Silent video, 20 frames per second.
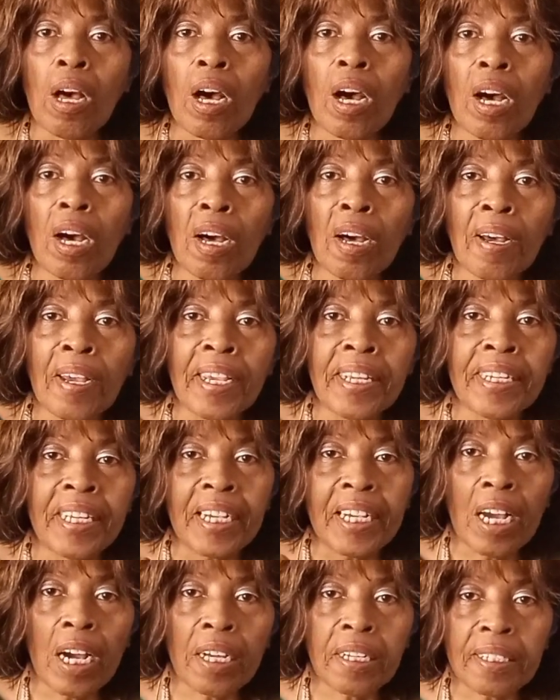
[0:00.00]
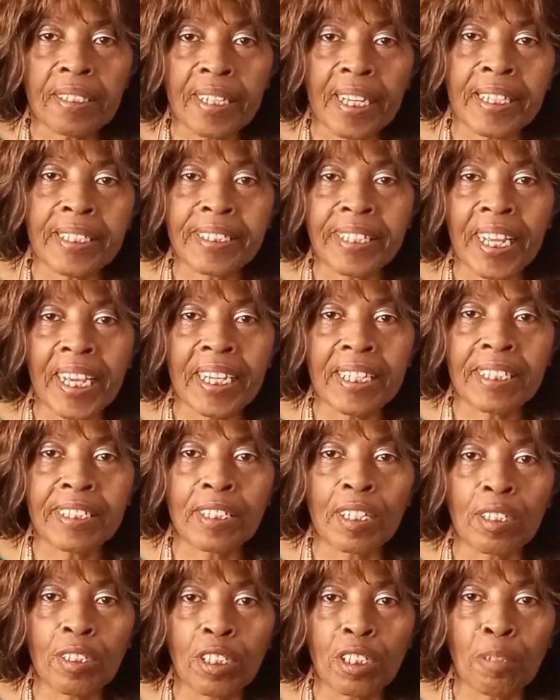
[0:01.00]
and it kind of like takes
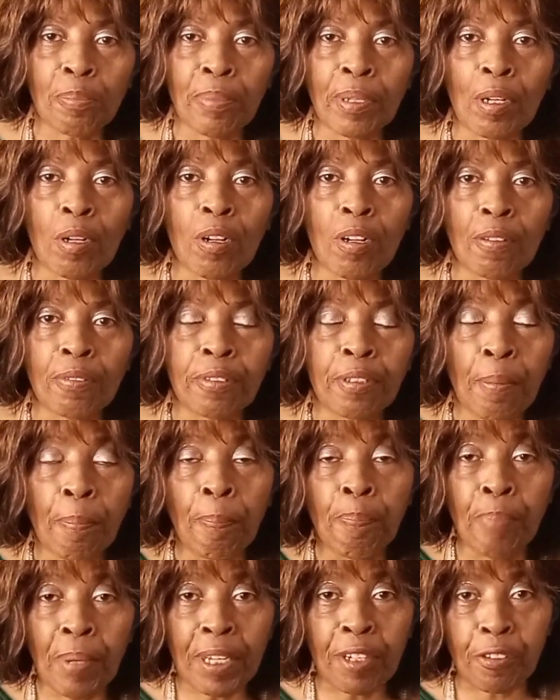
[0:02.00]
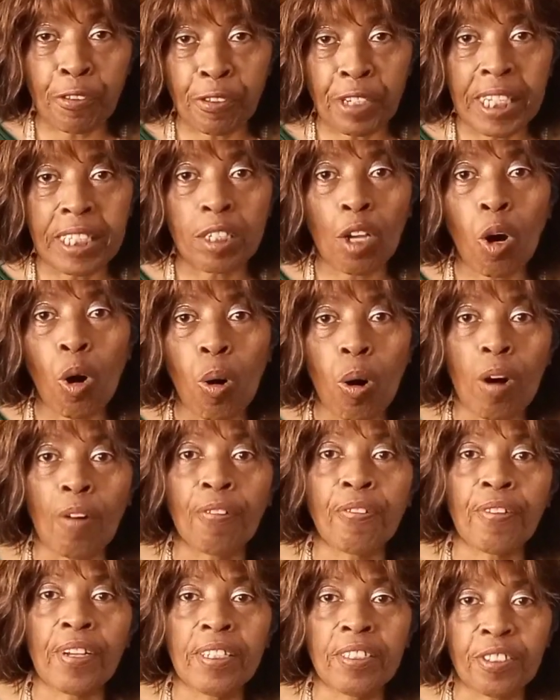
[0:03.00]
a little bit of the bitter and
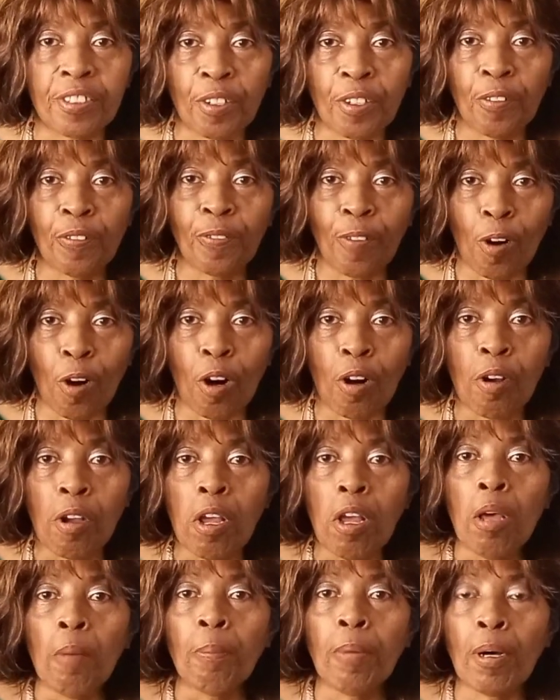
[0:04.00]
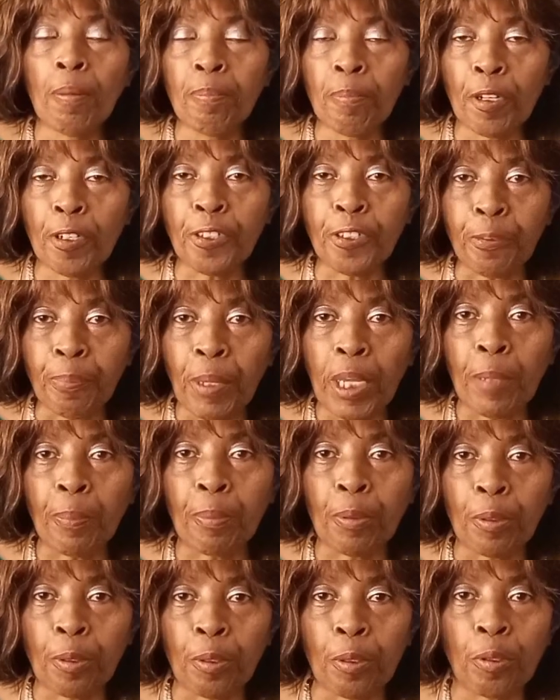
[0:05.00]
off and so far. But most
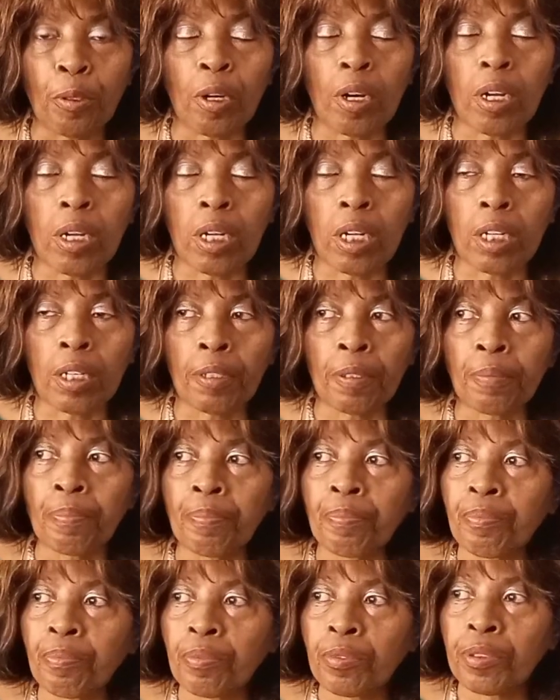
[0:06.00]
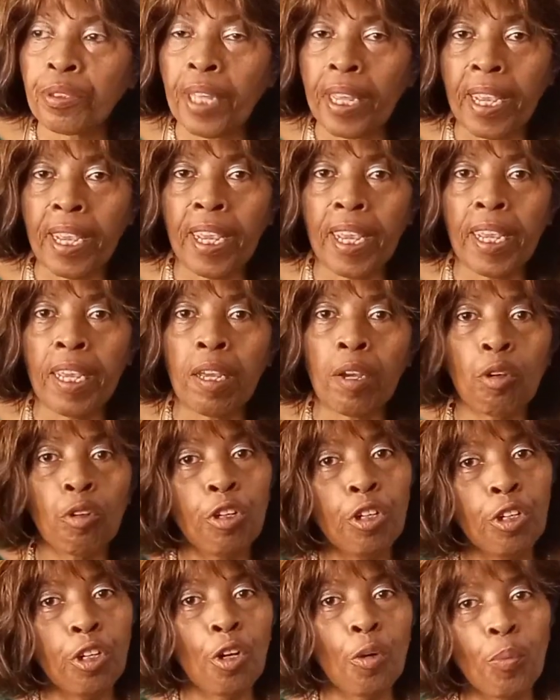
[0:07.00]
people, they,
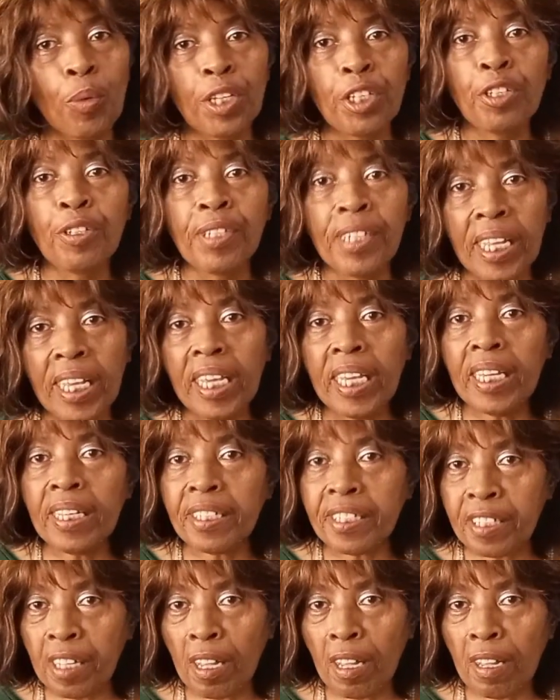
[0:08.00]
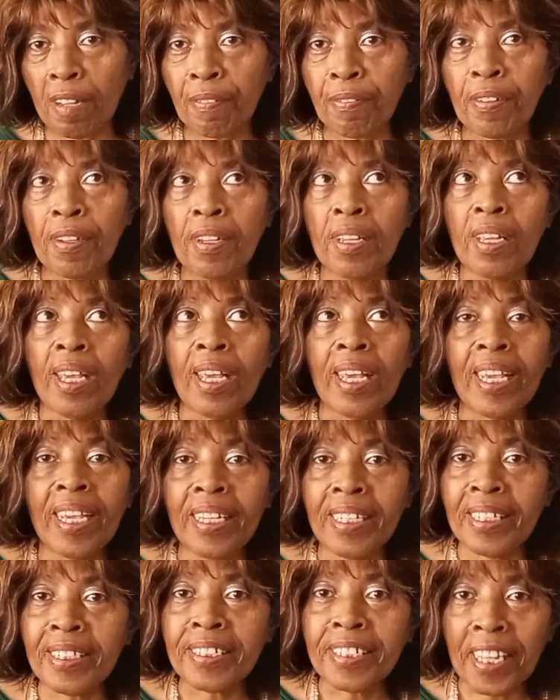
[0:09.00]
when you need stuff
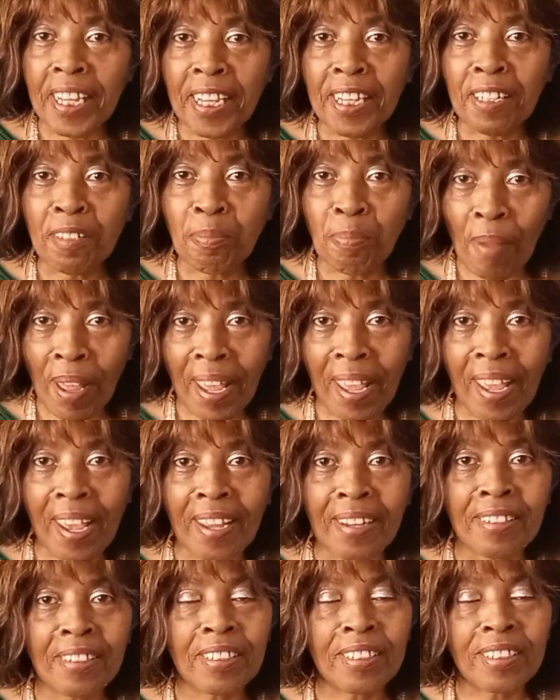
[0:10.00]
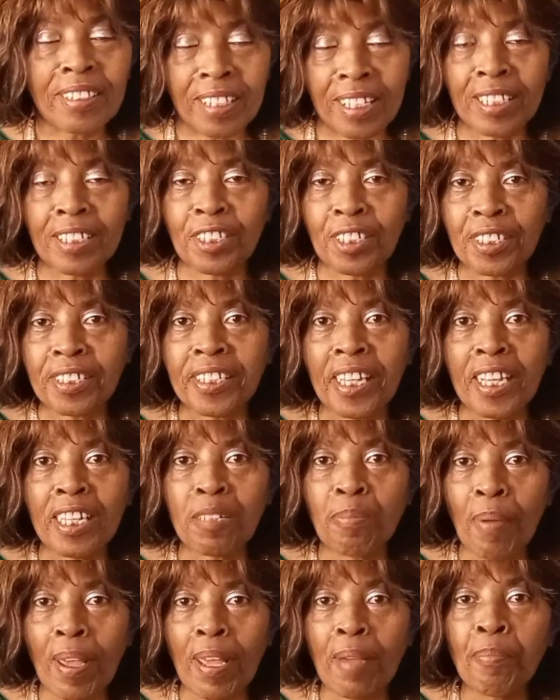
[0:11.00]
and it tastes bad, it just
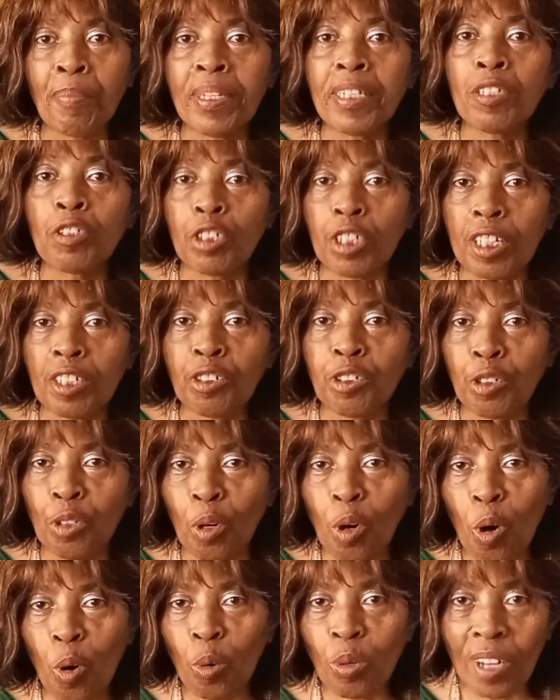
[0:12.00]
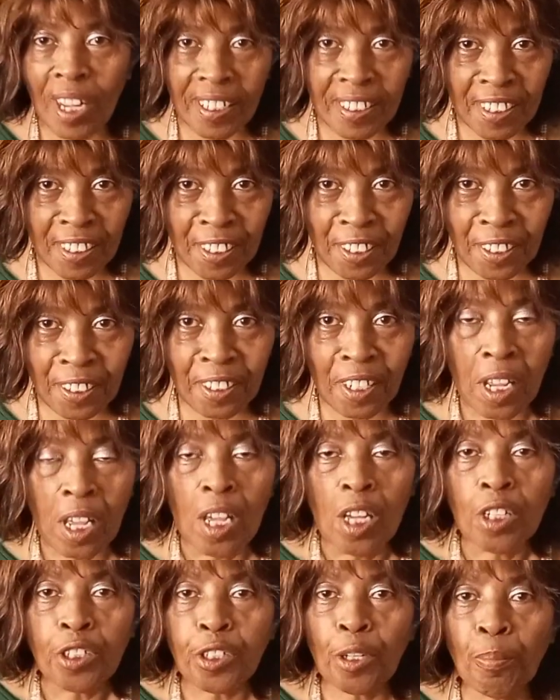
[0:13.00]
tastes bad, but it does you a whole lot of good.
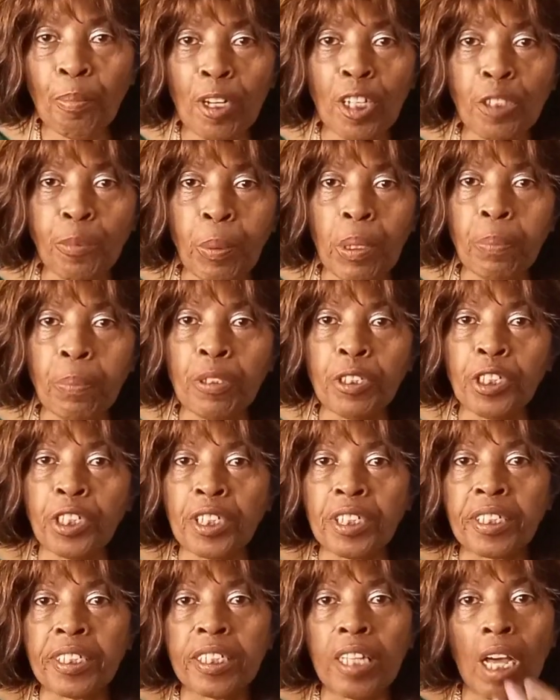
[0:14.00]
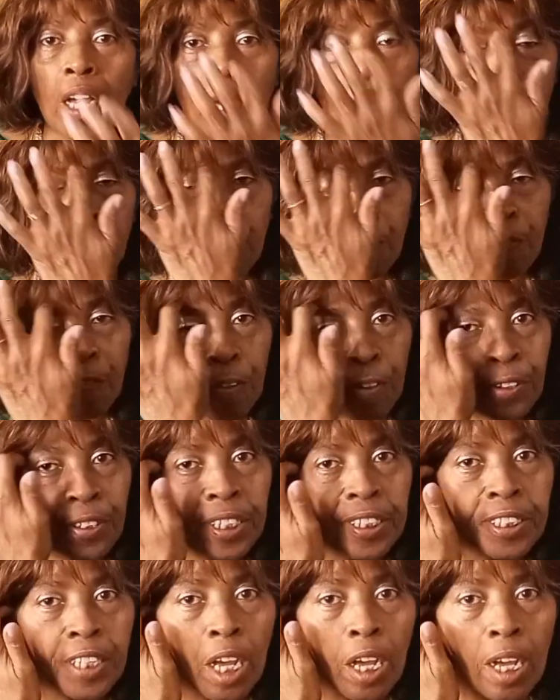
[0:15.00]
So most people just prefer
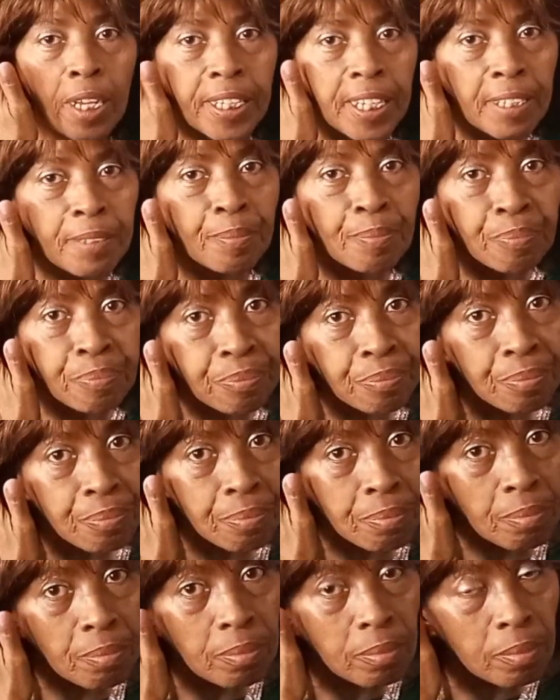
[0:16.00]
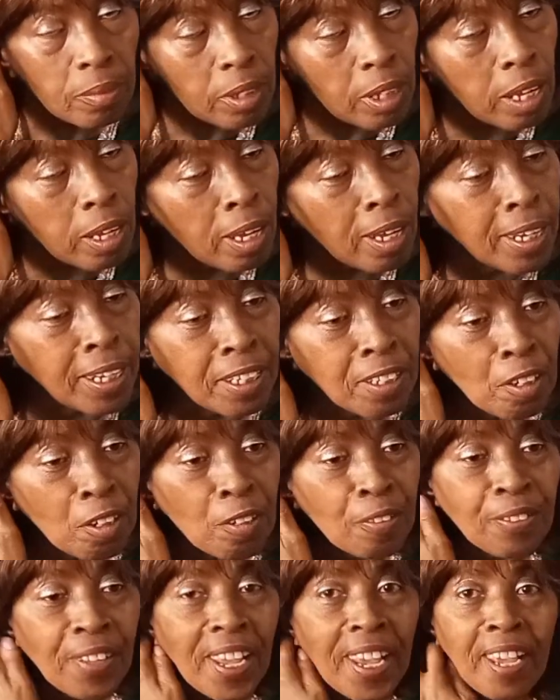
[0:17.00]
the tonic and
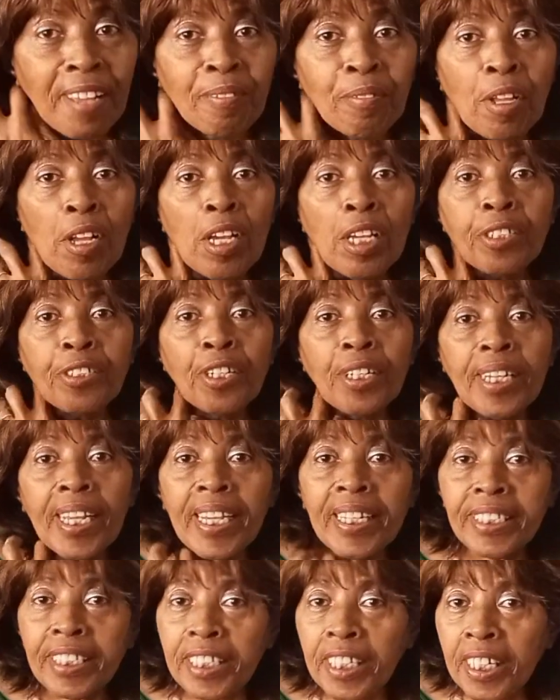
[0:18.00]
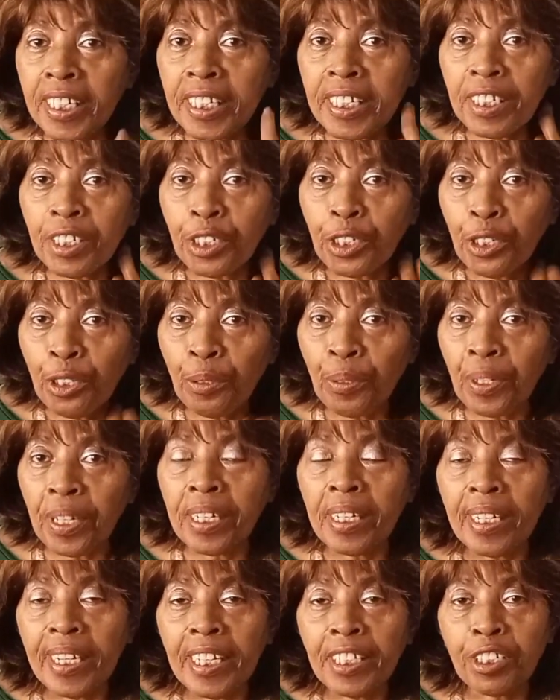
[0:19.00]
all that. So let's get into it
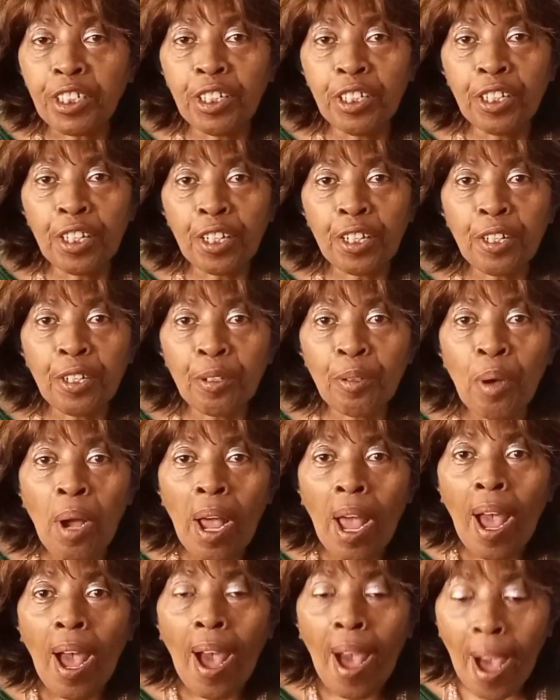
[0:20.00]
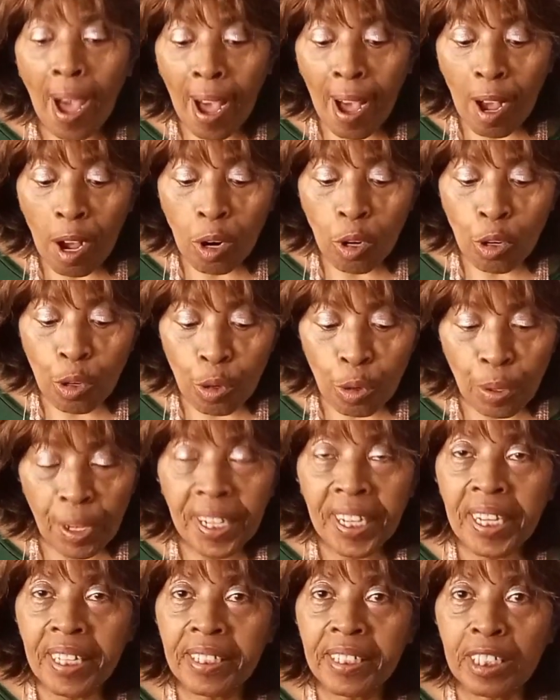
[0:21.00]
and let you know how
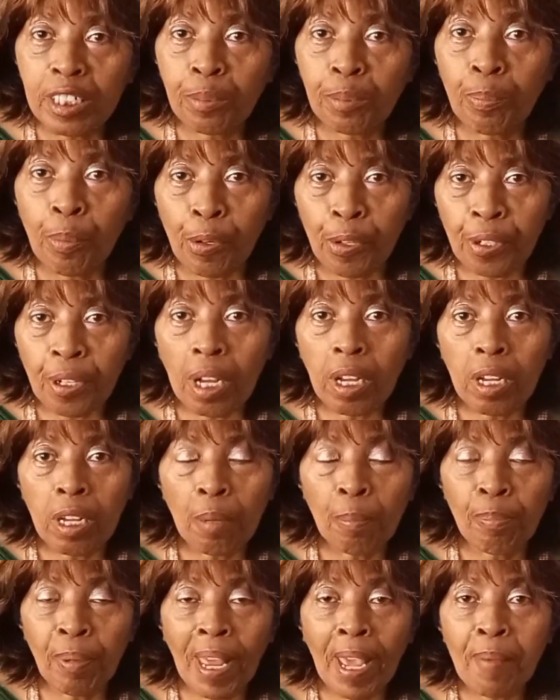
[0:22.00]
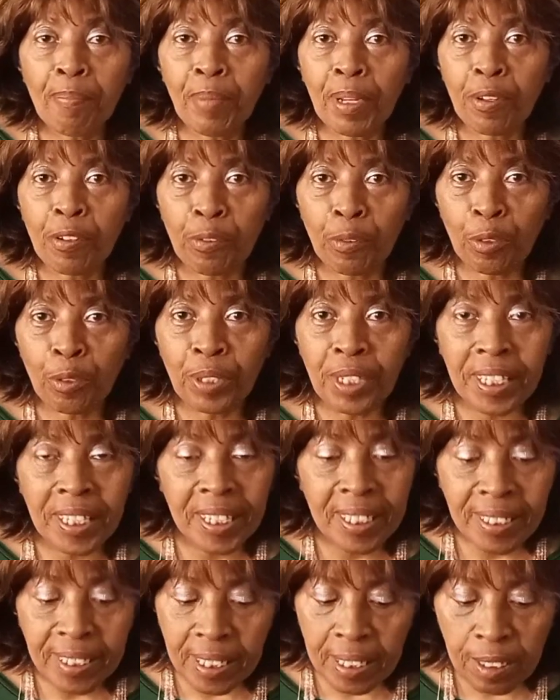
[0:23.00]
great this blackberry root
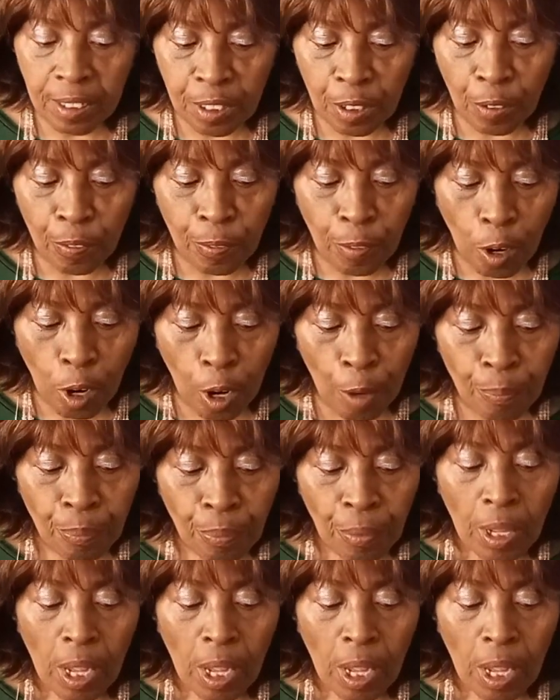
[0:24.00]
is and so far.